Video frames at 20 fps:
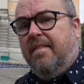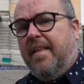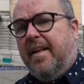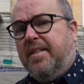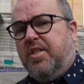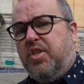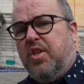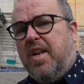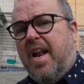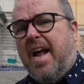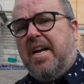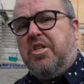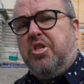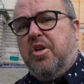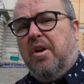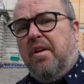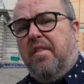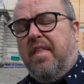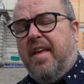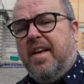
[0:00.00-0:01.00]
That's the
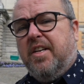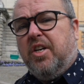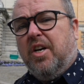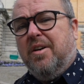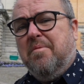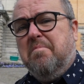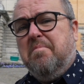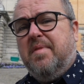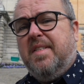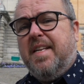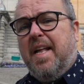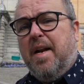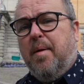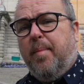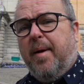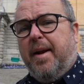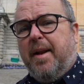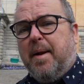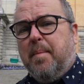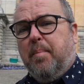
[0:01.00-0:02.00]
National Theatre,
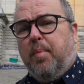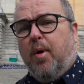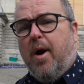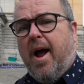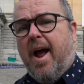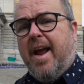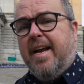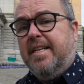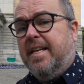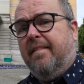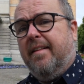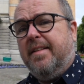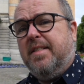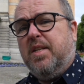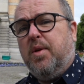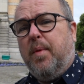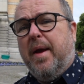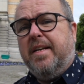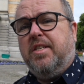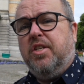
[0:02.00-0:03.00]
celebrating Pride. That's
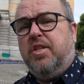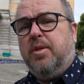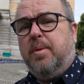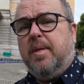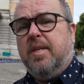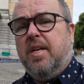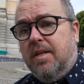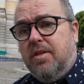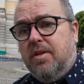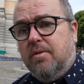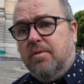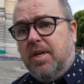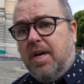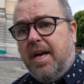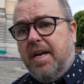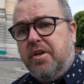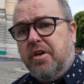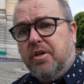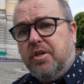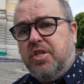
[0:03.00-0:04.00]
the way to do it. Don't
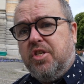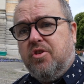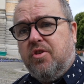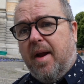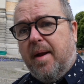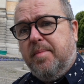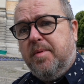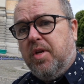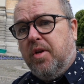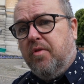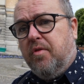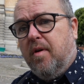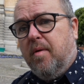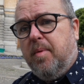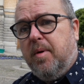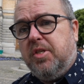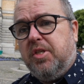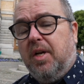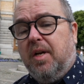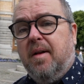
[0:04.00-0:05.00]
hide your stripes under a
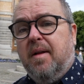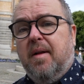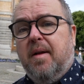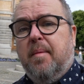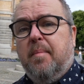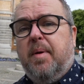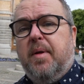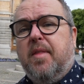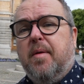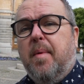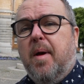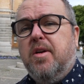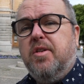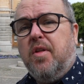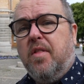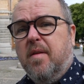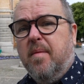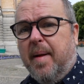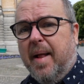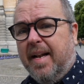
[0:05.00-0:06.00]
bushel. Put them out
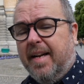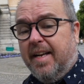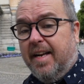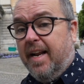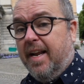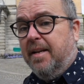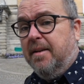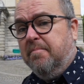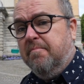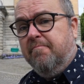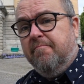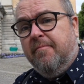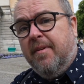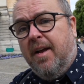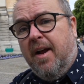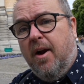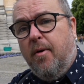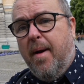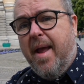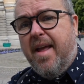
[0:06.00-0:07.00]
on the balcony.
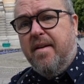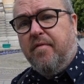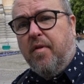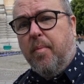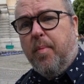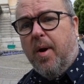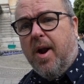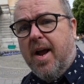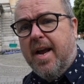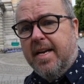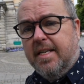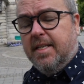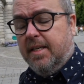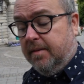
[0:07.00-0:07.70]
Hooray for Pride.